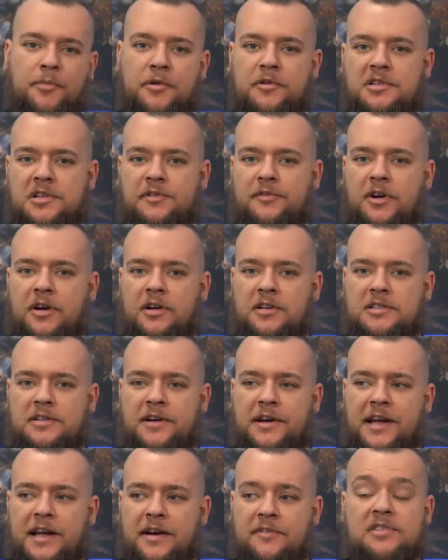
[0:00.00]
most of us,
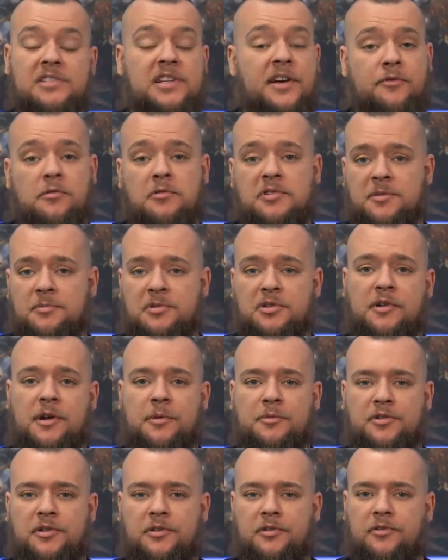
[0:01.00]
I have several
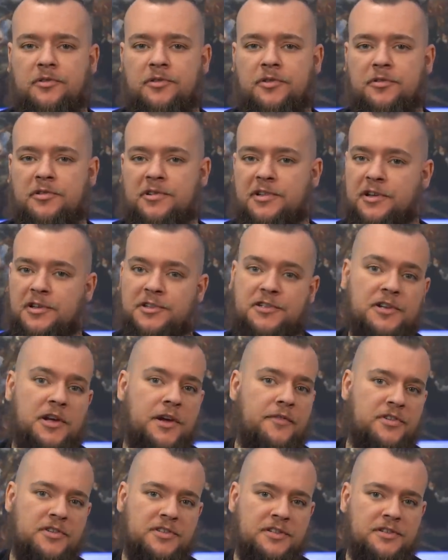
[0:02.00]
subscriptions to such
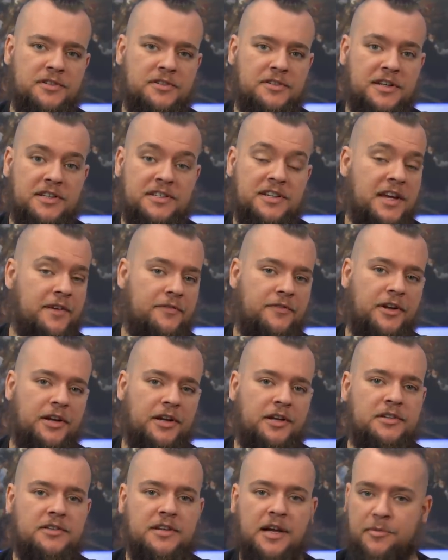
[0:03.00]
services as
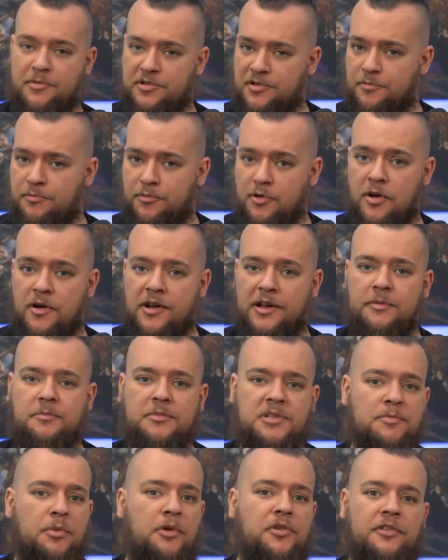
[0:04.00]
Netflix, Amazon Prime,
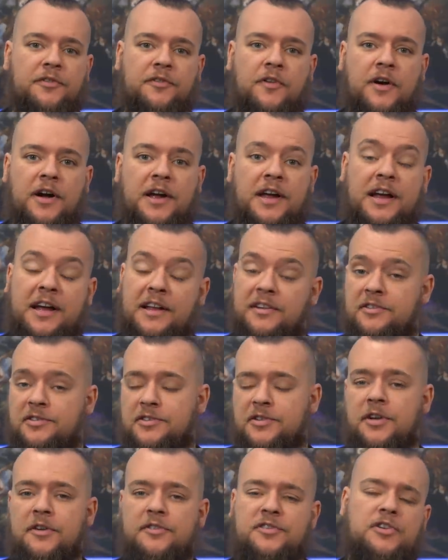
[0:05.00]
Spotify, and
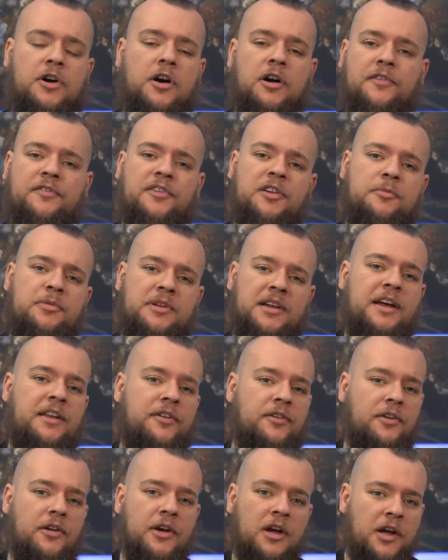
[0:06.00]
Surfshark
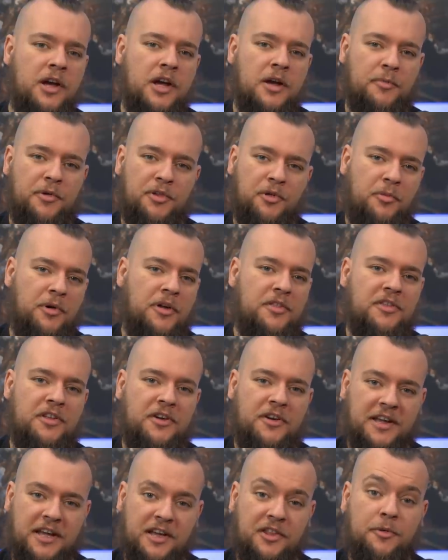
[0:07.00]
VPN. But the one
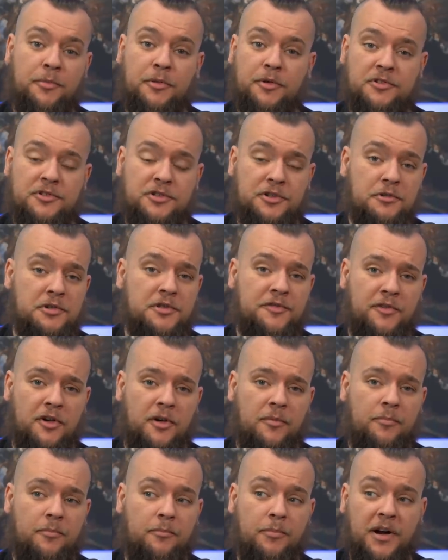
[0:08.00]
that I get the most use
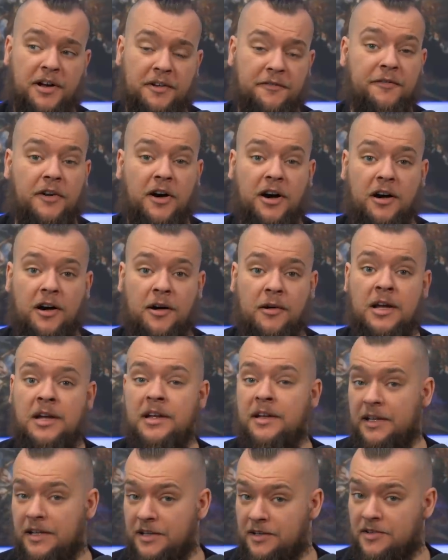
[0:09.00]
from, by far,
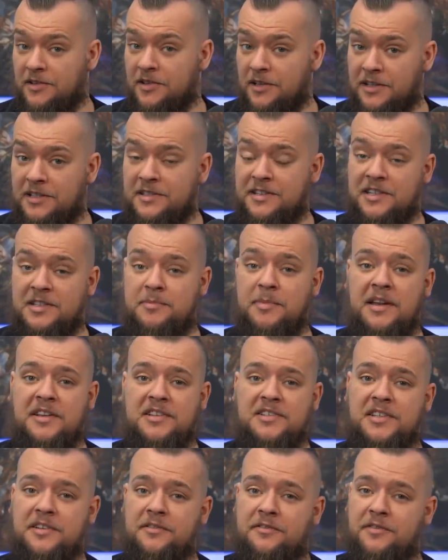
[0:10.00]
is the least
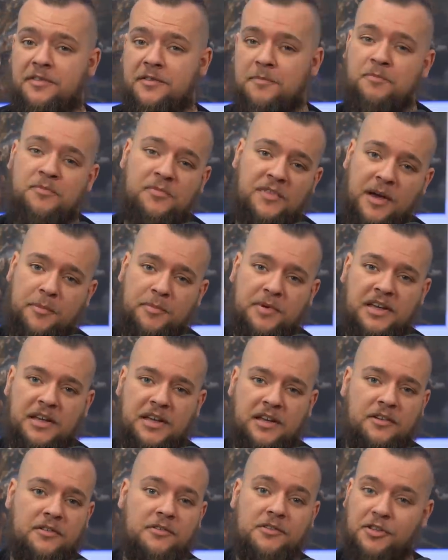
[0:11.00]
expensive. That
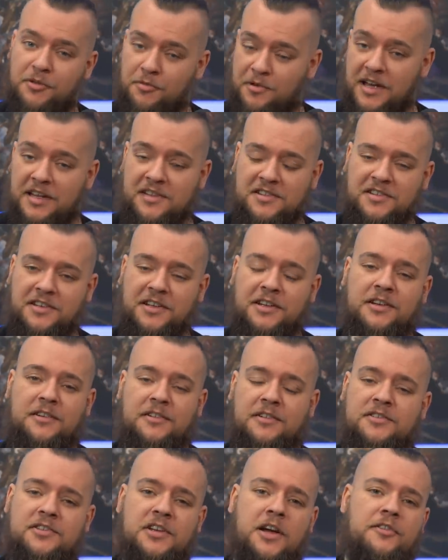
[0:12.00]
being, you guessed it,
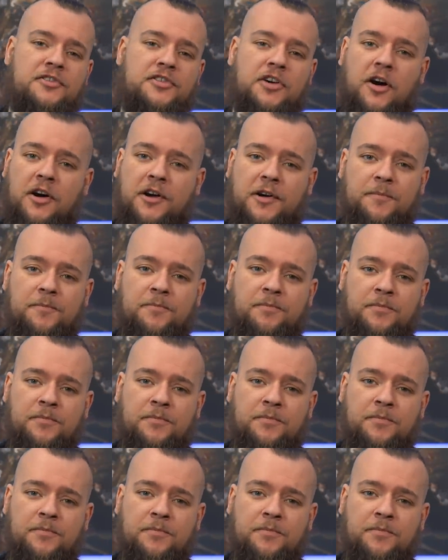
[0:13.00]
Surfshark.